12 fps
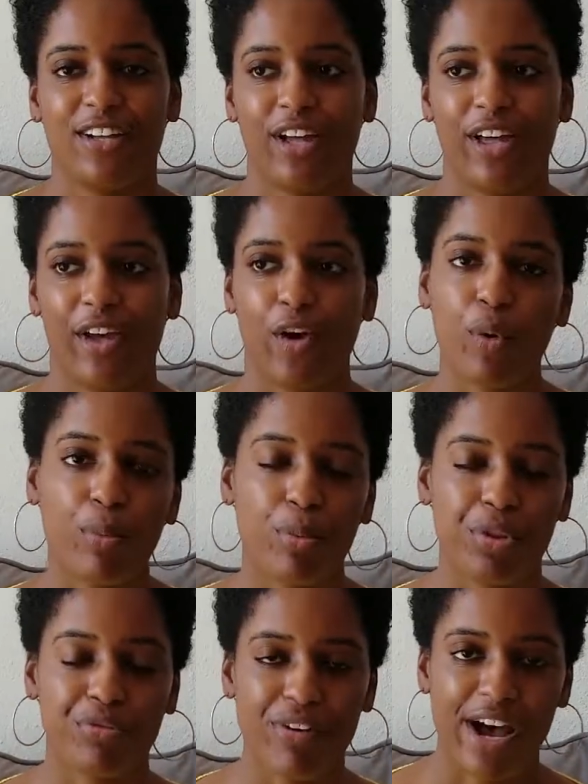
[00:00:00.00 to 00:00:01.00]
help
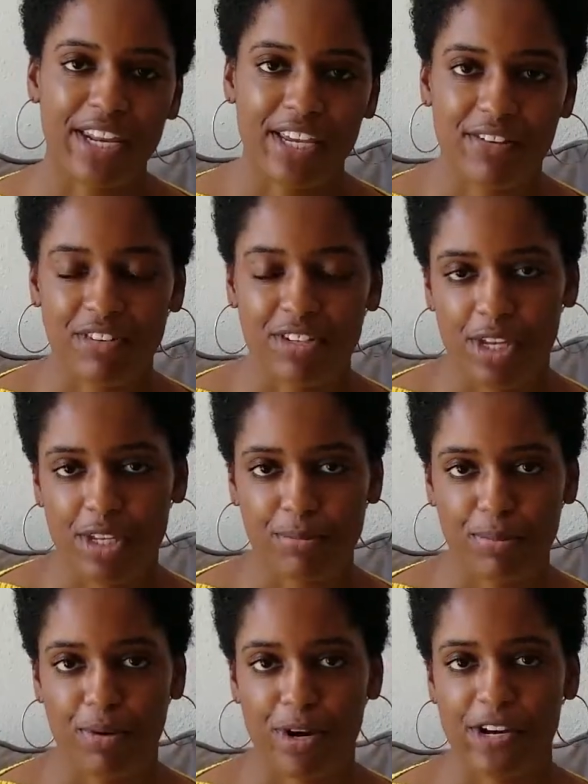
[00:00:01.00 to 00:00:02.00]
with finding
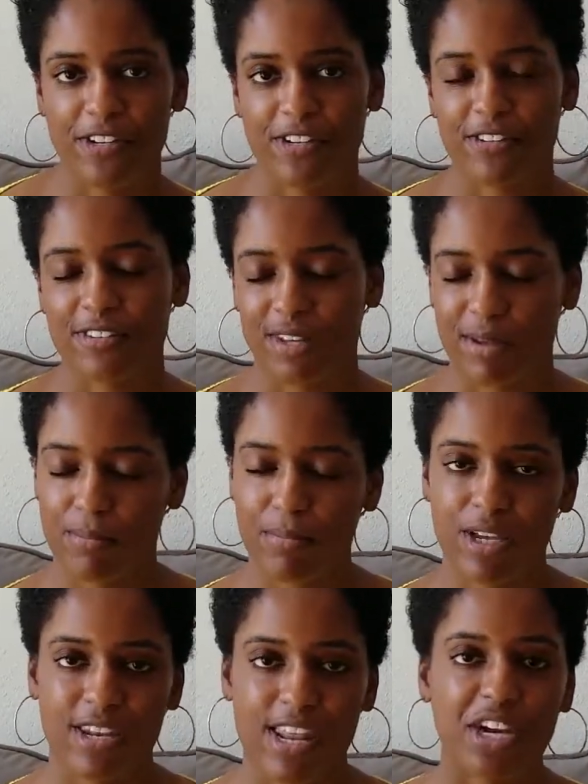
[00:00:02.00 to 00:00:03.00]
inspiration. Some
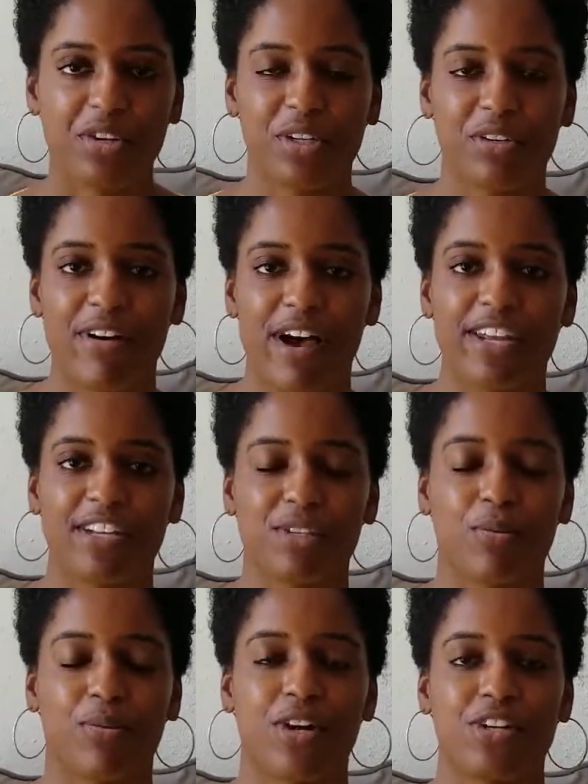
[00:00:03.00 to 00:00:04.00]
can naturally find
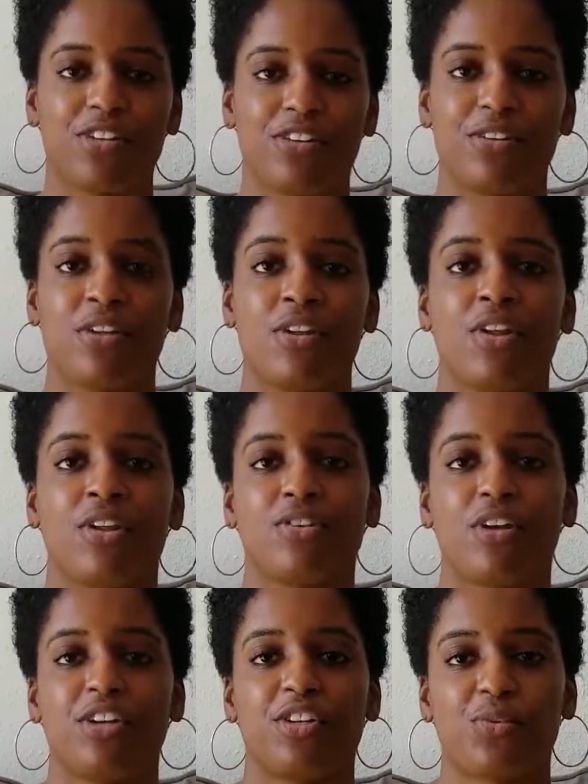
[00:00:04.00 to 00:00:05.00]
inspiration, so
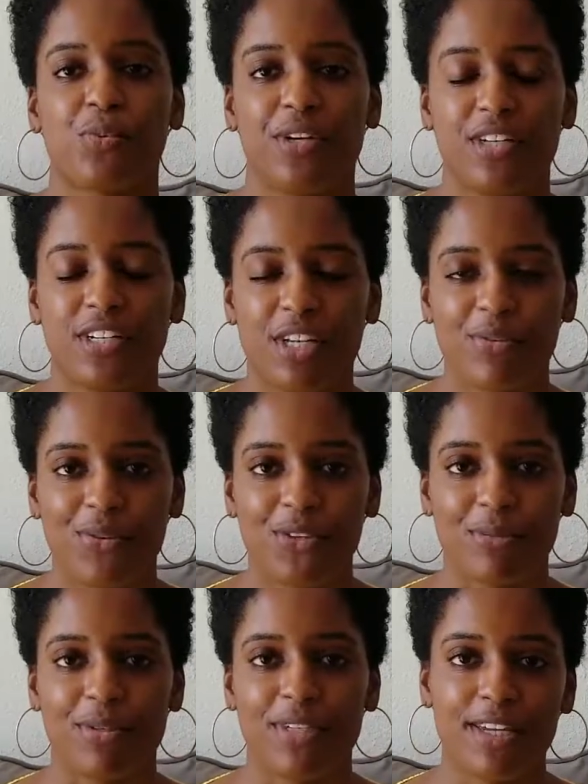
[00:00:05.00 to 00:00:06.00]
I just wanted to give you
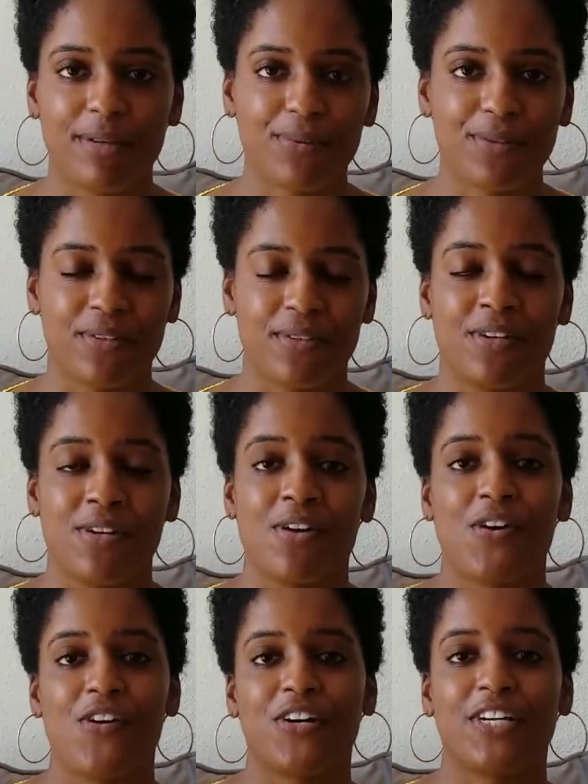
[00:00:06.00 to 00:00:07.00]
some tips
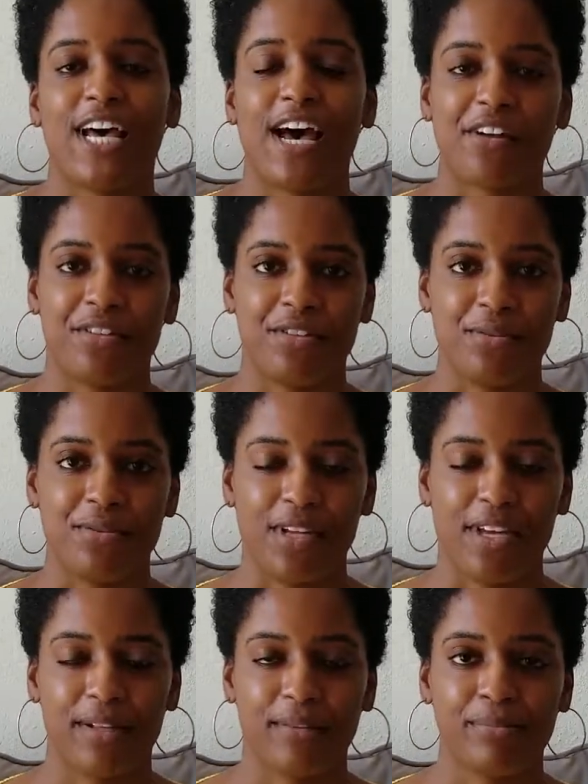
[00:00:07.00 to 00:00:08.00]
on how to do
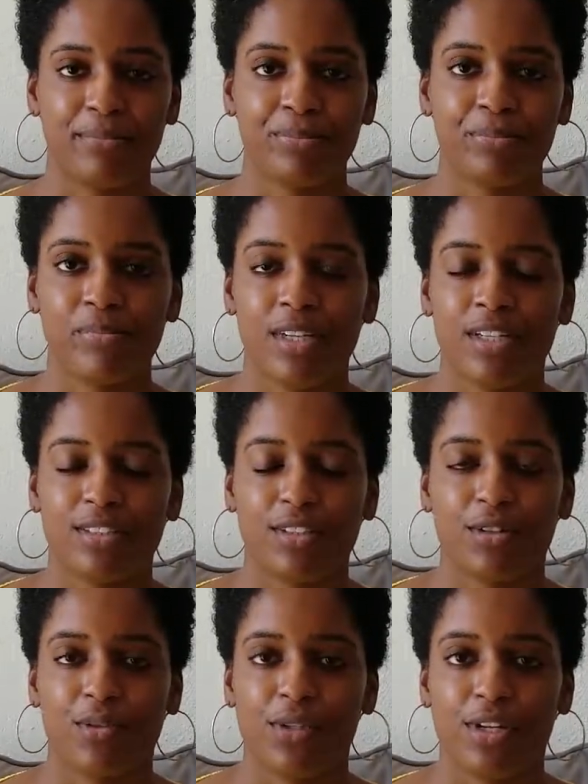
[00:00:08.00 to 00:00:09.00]
that.
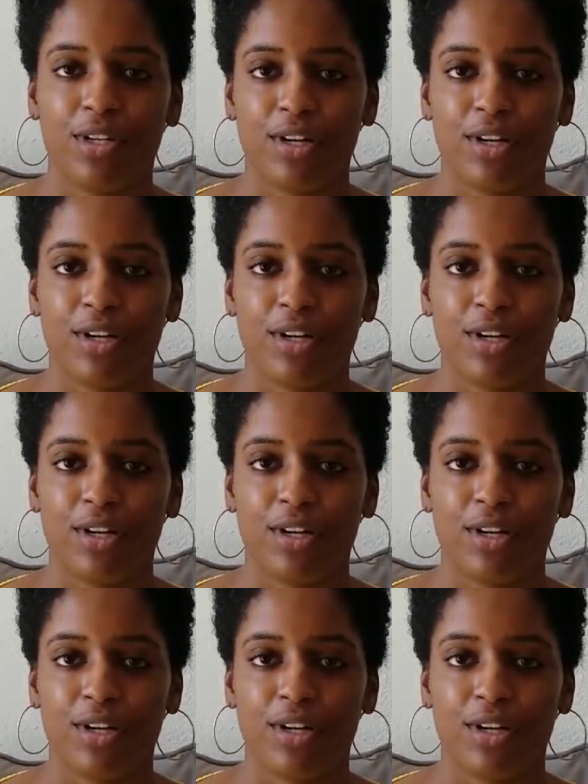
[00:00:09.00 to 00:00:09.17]
So